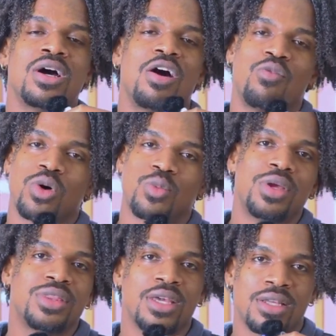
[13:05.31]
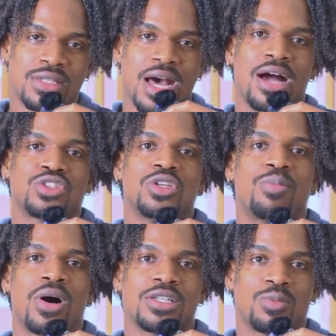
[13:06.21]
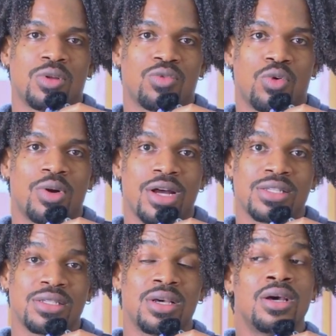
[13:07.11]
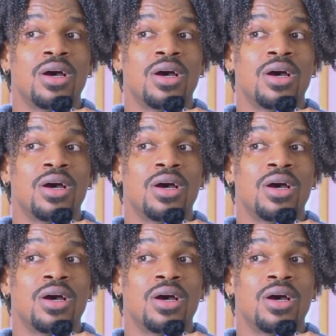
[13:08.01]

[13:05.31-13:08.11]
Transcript: of what we think is actually possible for us.